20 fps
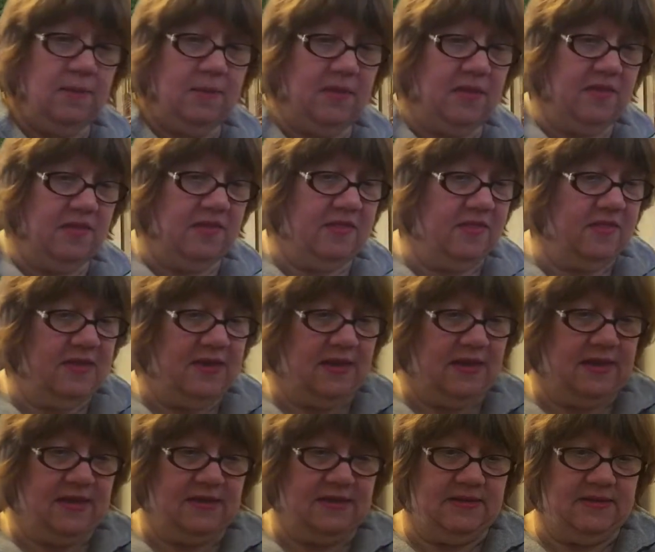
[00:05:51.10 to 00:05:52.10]

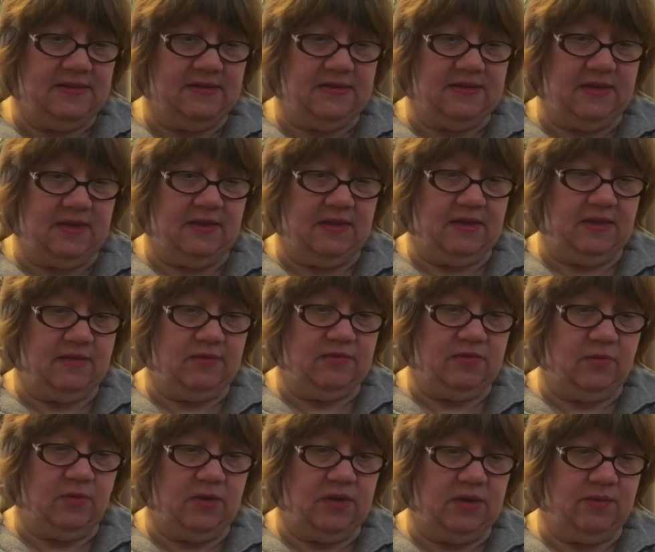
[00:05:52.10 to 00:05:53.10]
This, I think, is the
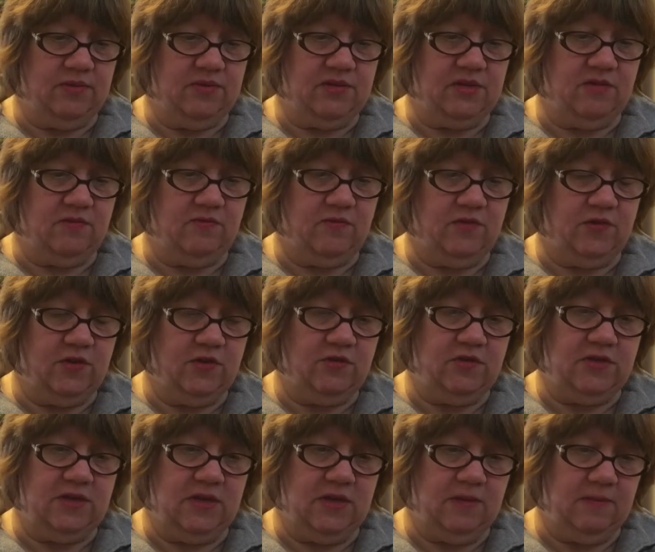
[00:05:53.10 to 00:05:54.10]
one I was
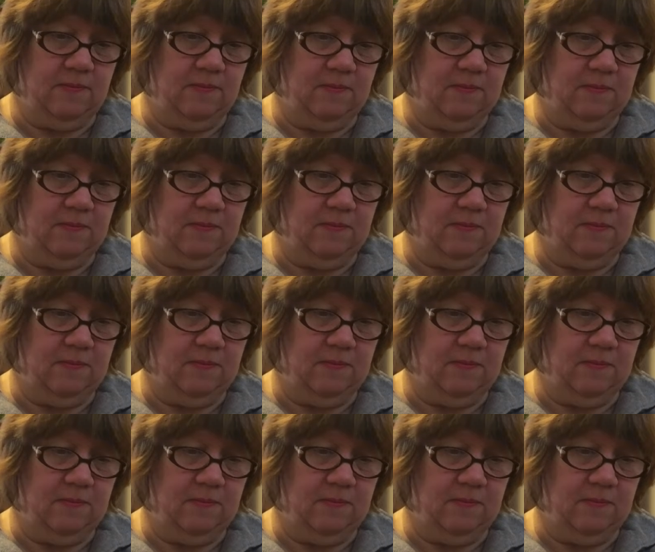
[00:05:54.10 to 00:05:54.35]
confusing.